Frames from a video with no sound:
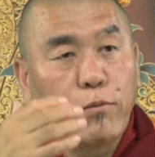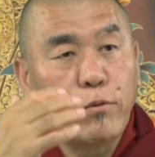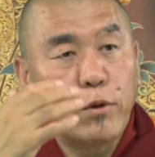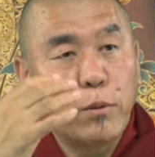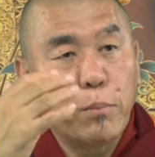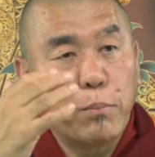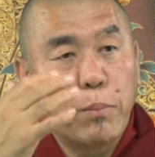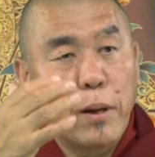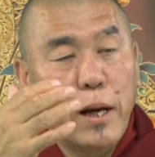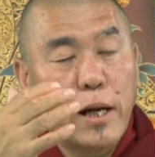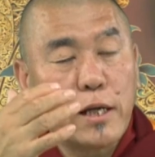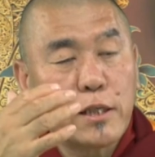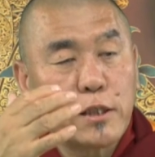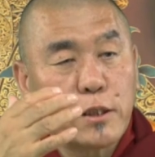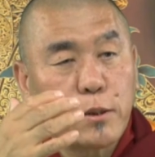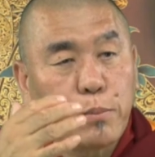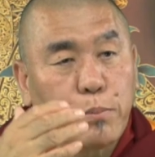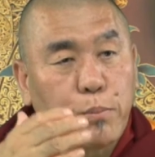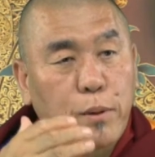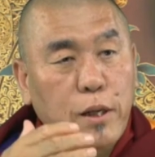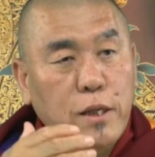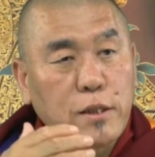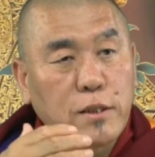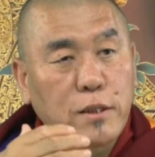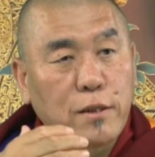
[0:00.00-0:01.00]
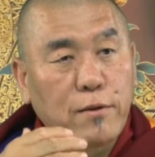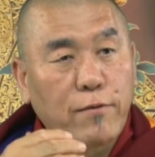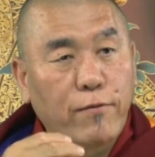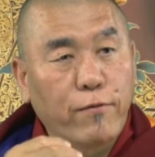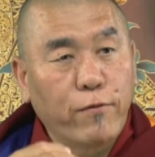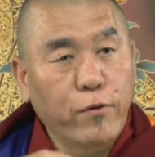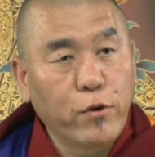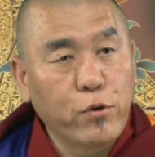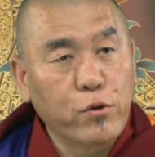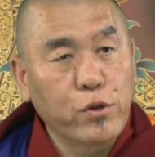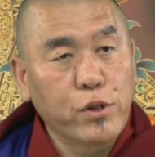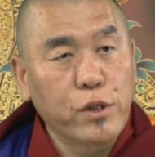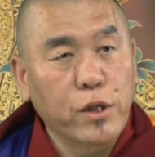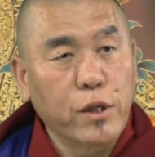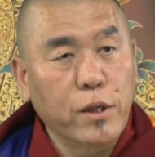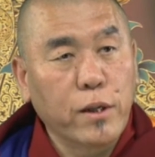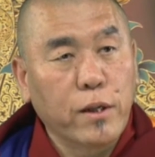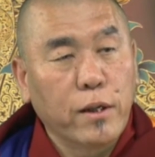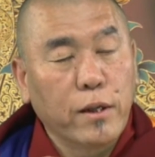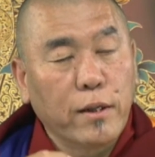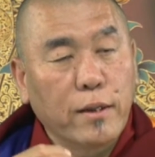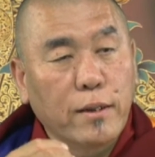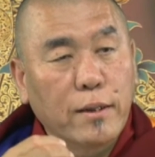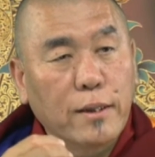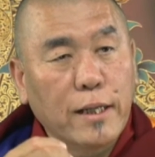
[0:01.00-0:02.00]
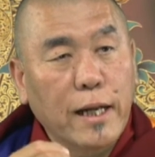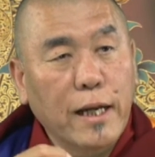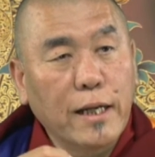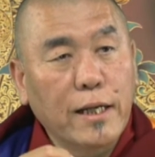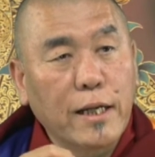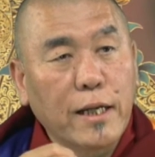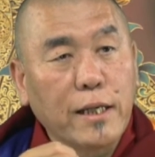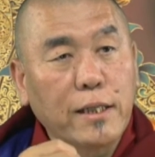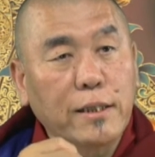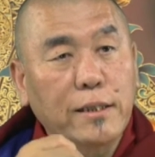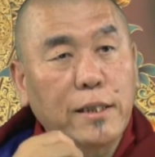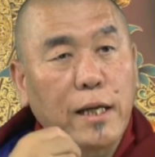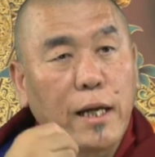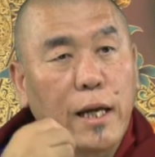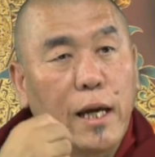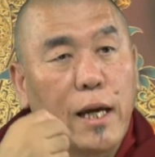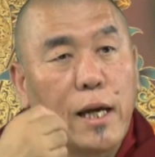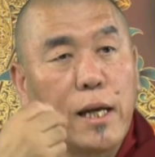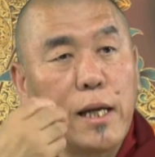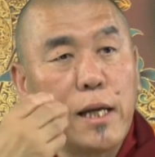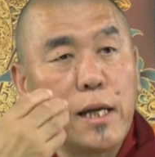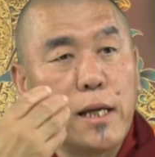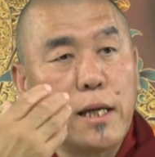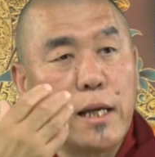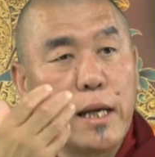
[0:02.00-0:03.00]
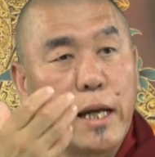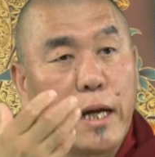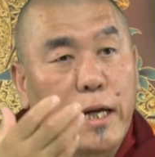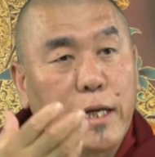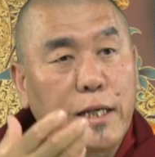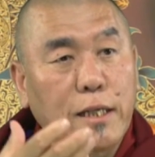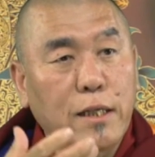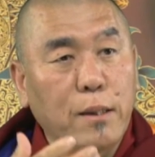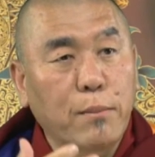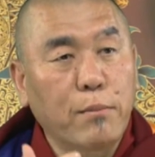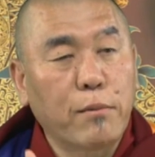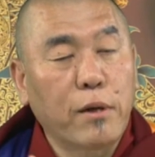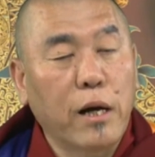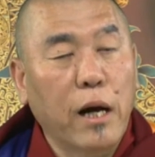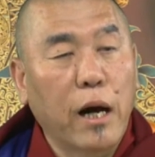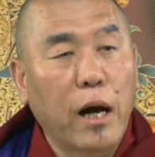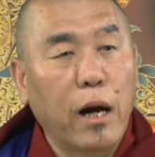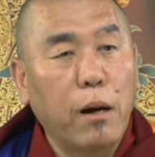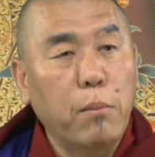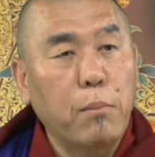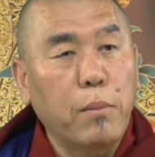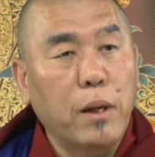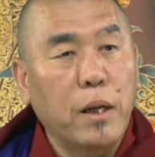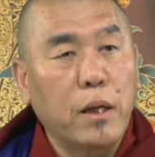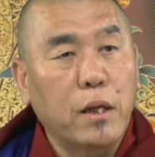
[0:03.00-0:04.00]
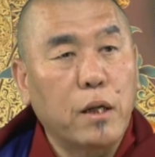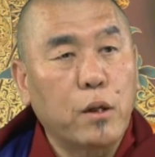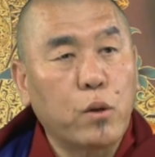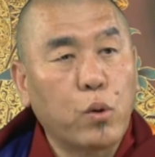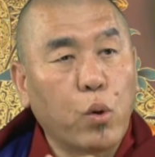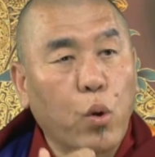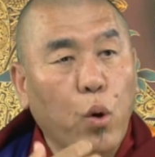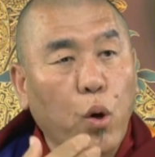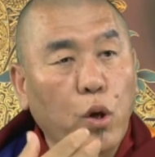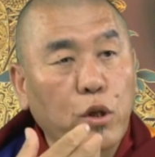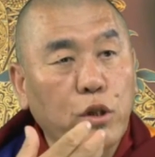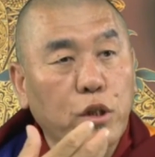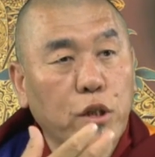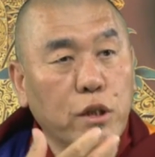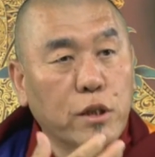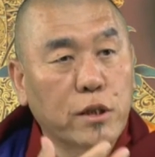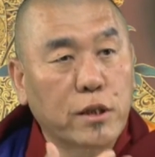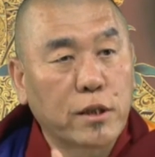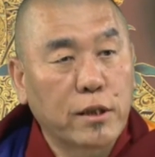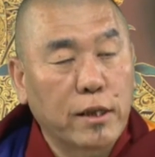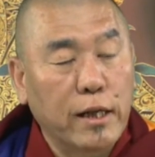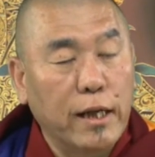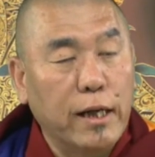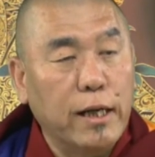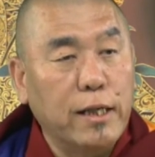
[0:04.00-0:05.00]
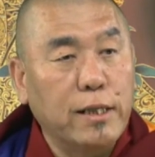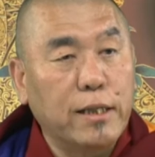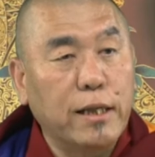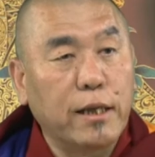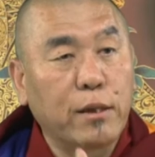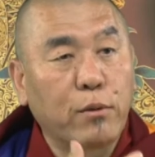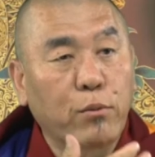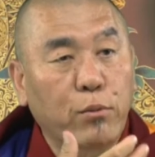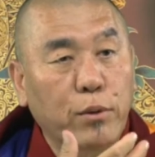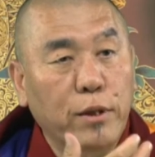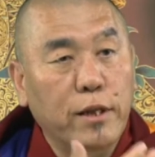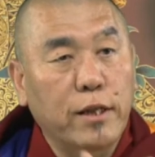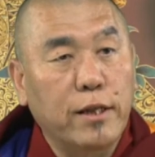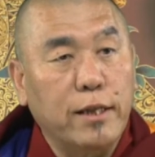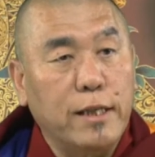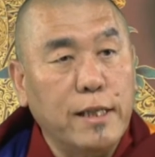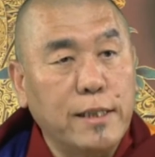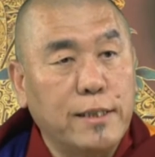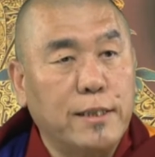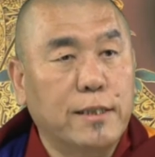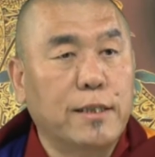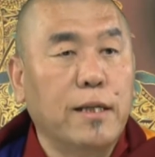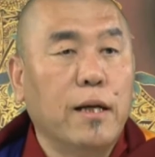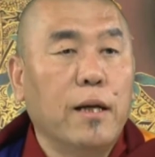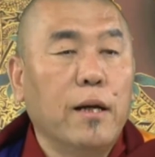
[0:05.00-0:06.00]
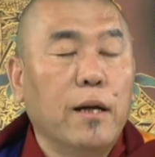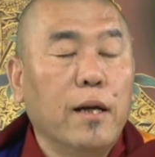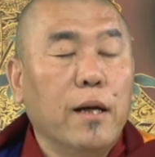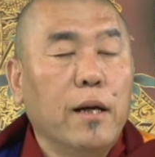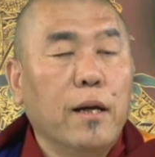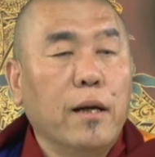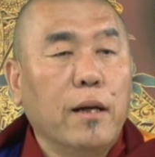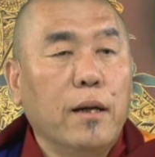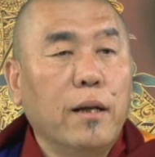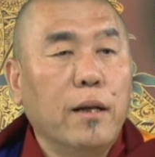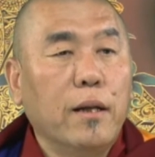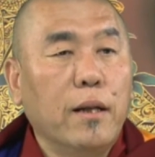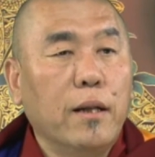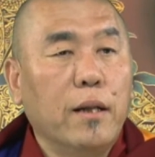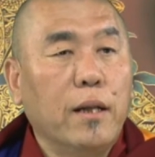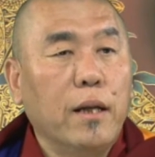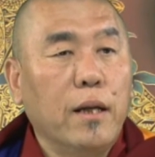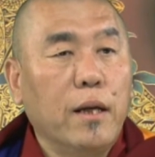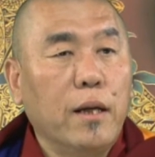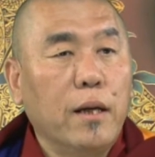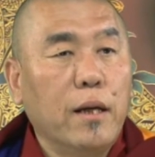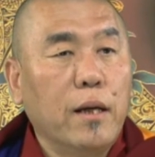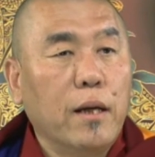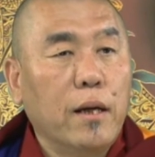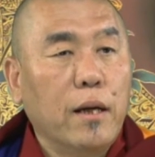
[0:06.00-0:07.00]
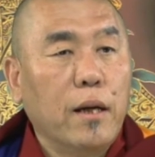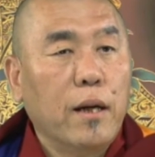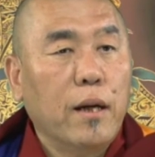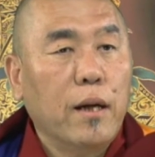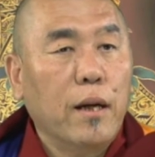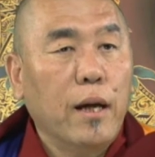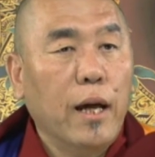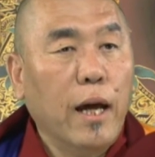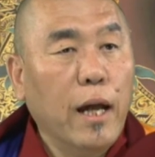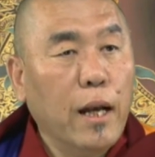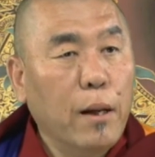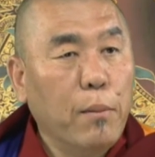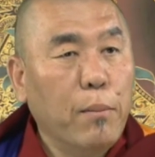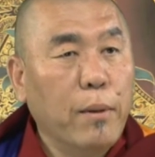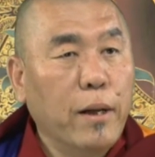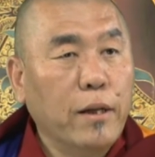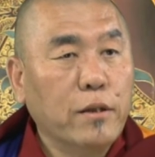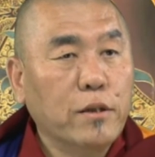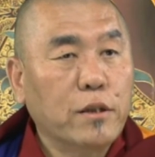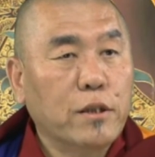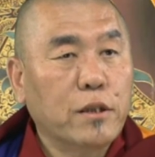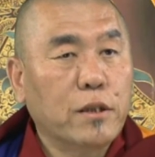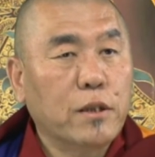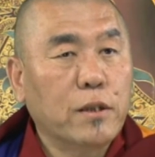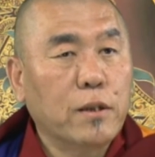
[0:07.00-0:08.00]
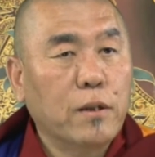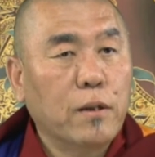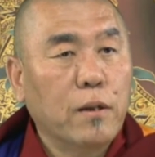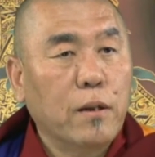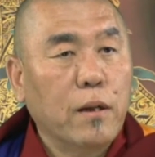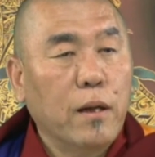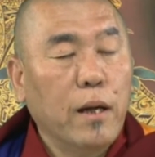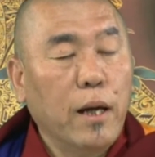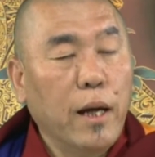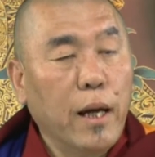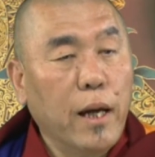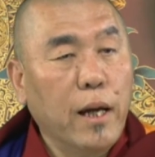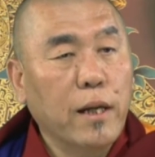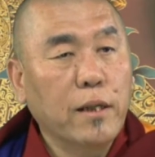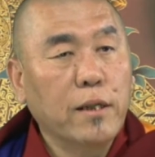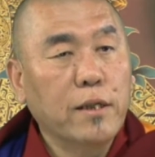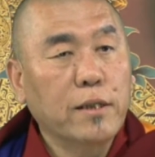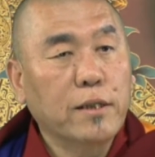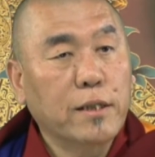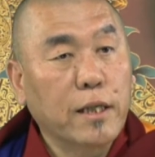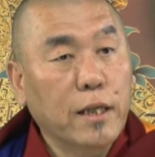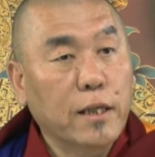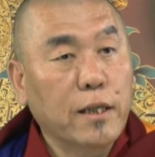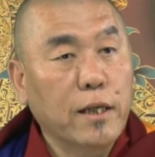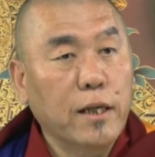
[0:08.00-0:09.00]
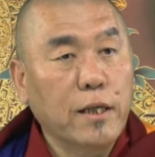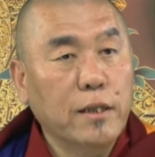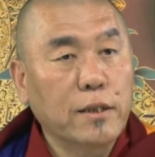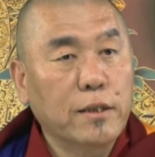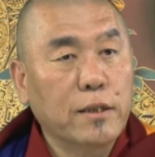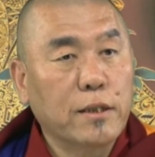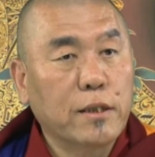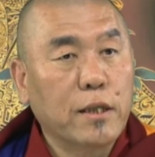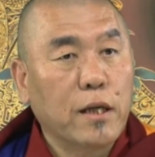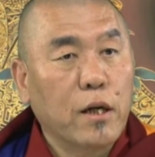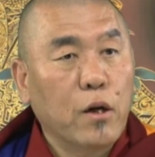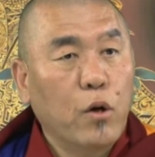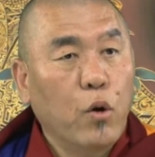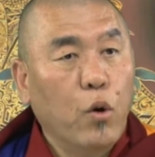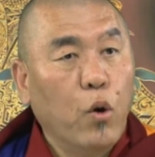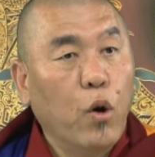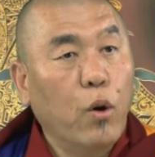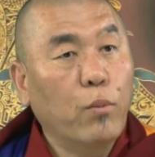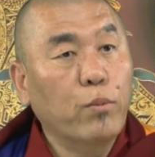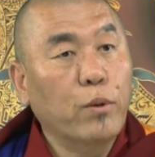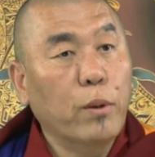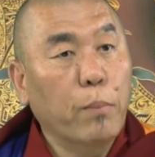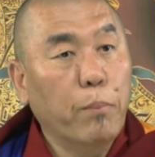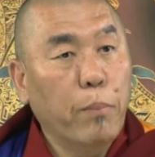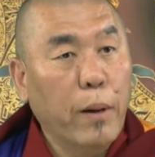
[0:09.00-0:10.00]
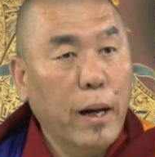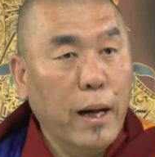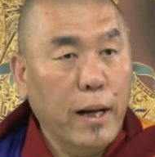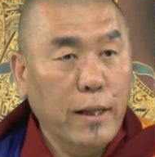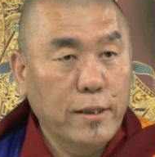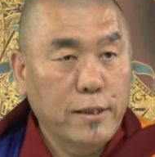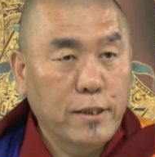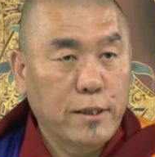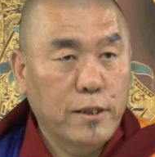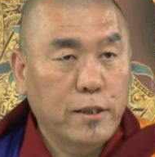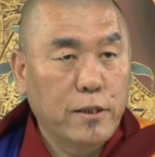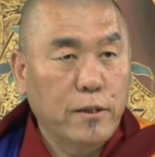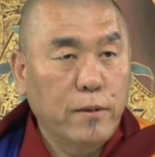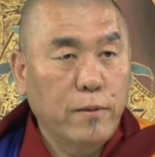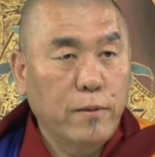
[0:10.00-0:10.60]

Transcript: past, present, future, that is any negative karmic causes related with this, the elements and the sickness of the past.